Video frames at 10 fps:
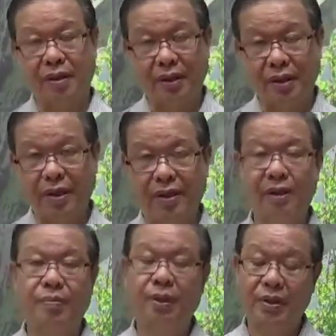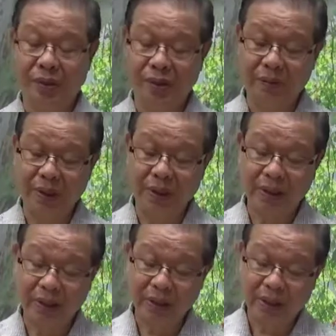As the path to
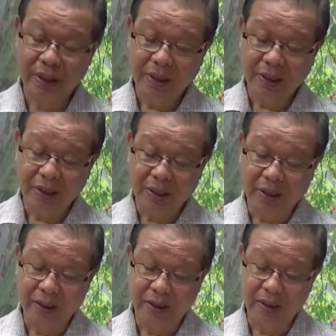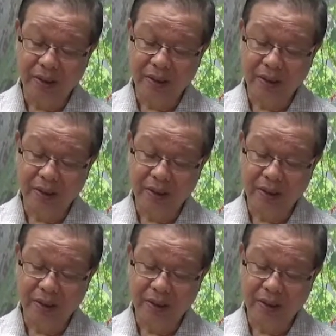awakening, and